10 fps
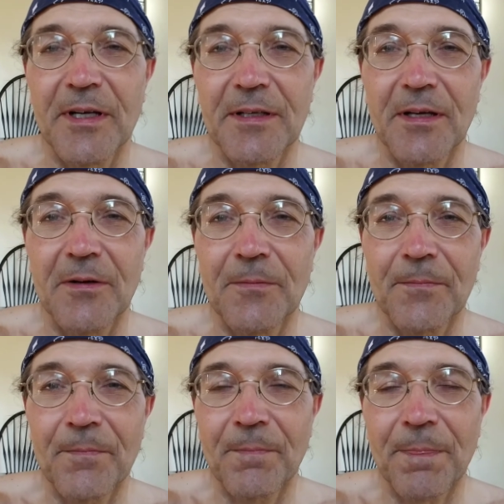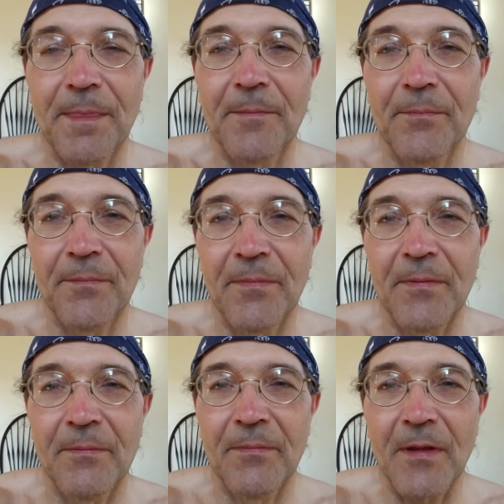now.
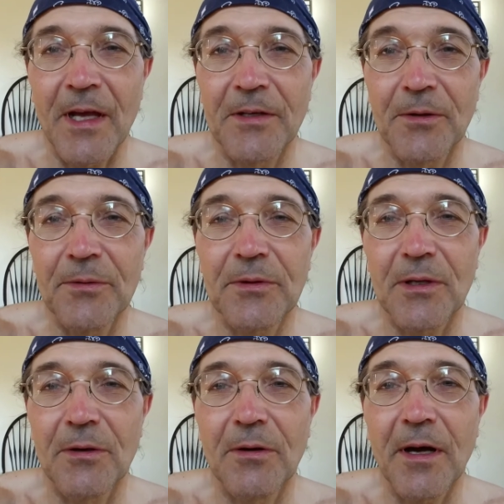I don't, though.